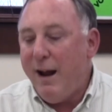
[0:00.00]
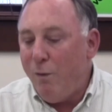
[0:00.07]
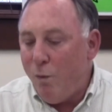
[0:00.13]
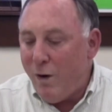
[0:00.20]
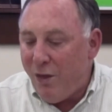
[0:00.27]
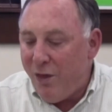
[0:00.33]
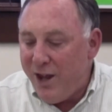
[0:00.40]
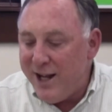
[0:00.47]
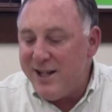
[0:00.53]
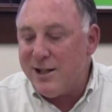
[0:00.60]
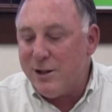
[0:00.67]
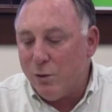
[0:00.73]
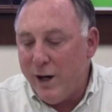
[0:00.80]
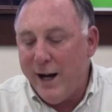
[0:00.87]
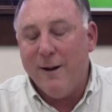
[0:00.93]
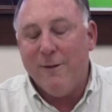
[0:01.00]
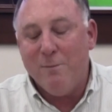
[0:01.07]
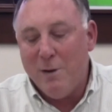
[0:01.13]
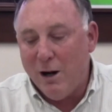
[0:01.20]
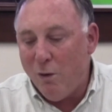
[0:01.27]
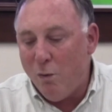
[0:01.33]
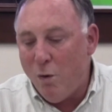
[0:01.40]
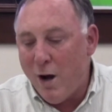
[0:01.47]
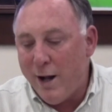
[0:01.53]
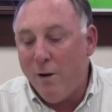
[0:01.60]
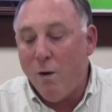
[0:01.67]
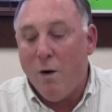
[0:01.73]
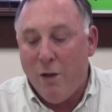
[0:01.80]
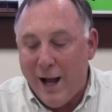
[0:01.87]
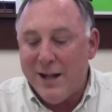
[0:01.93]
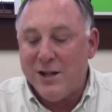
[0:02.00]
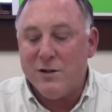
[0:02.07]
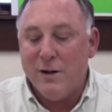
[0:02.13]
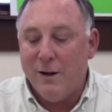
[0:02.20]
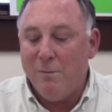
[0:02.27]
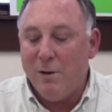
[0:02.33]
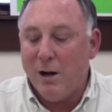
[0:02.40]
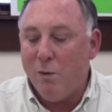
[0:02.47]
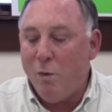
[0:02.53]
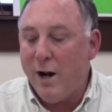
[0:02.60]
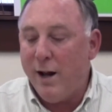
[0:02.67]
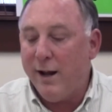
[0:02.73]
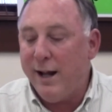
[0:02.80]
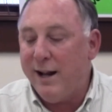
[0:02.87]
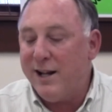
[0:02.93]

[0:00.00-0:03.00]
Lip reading: with this strain of marijuana or that strain of marijuana